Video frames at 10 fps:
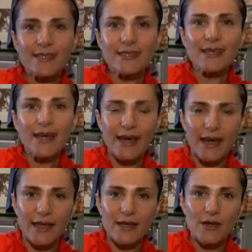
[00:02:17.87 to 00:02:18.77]
is Still
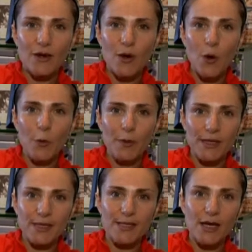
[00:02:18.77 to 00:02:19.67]
Ahead
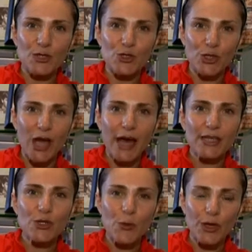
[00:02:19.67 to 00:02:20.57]
opens on
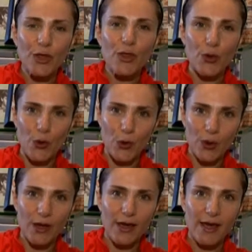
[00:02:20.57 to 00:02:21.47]
July
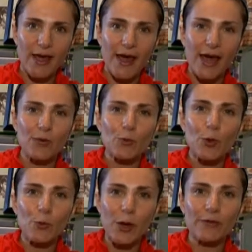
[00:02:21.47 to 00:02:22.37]
23rd and
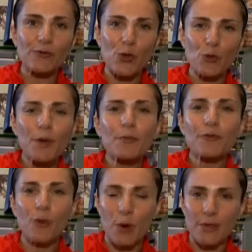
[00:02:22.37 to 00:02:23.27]
will run for 3
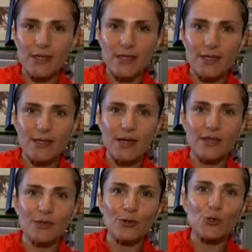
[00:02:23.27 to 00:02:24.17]
performances
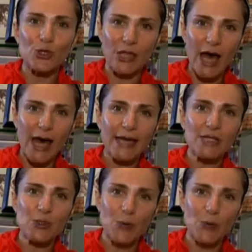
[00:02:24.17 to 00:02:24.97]
until July